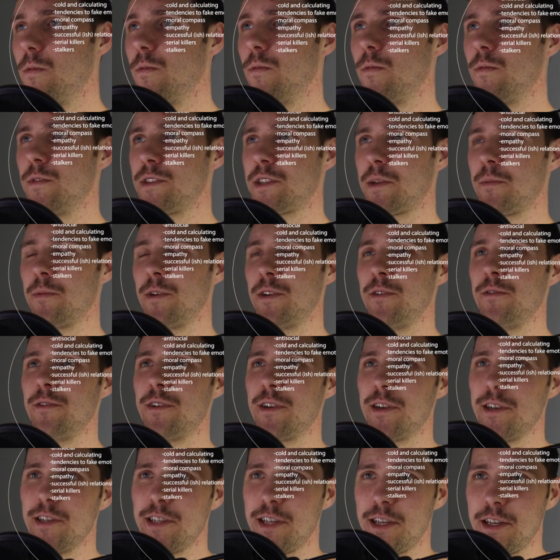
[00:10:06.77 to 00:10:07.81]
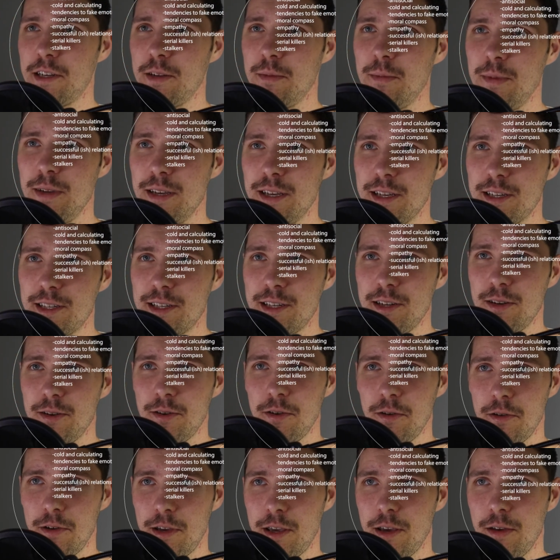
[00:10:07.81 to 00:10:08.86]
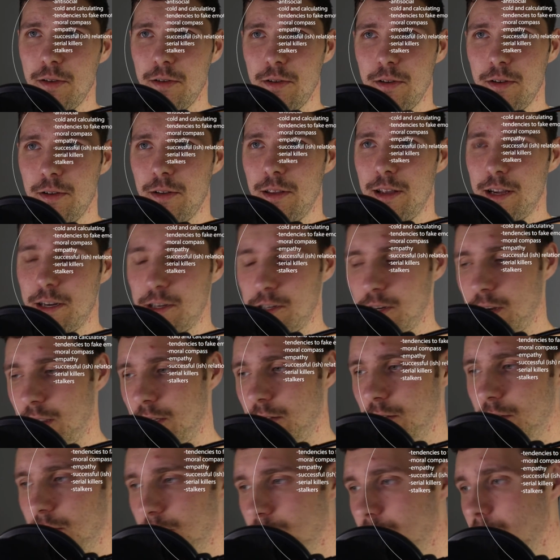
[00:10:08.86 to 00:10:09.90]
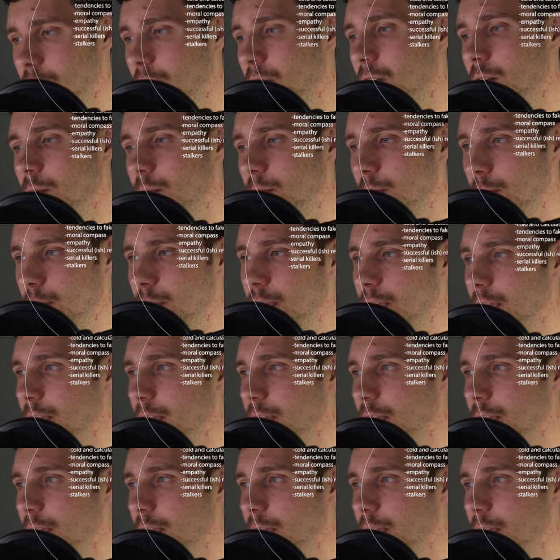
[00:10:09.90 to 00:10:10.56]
someone who turns out to be a serial killer, like childhood trauma,